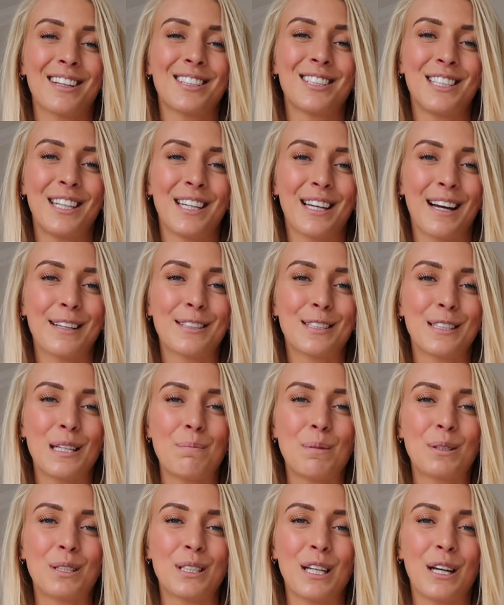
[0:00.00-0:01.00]
I'll see you guys
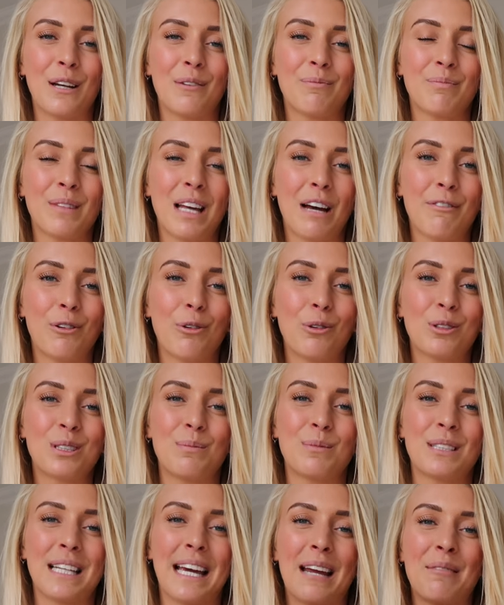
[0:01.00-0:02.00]
super soon. Have an
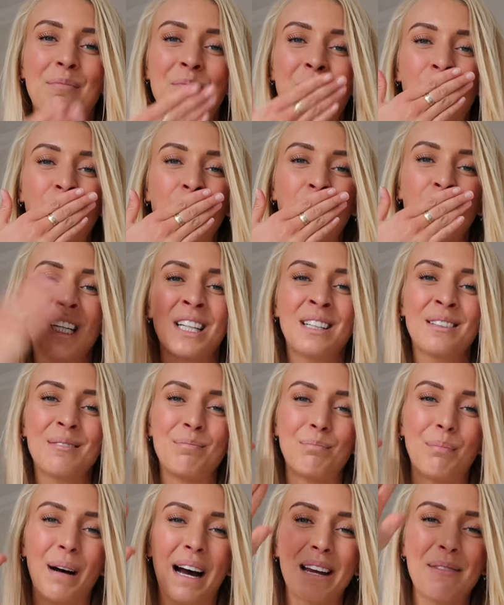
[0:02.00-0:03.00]
awesome day.
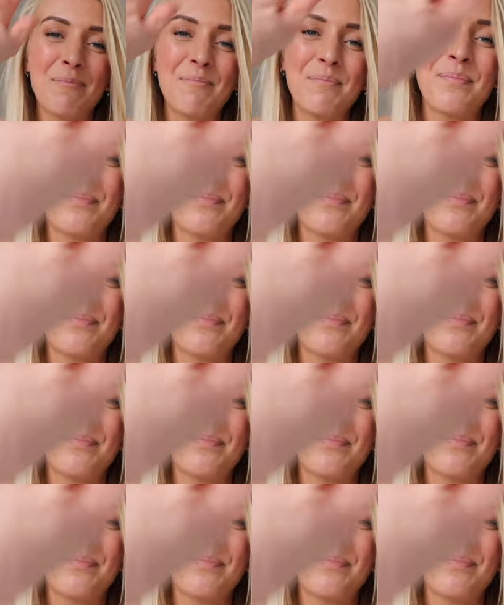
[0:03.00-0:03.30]
Bye.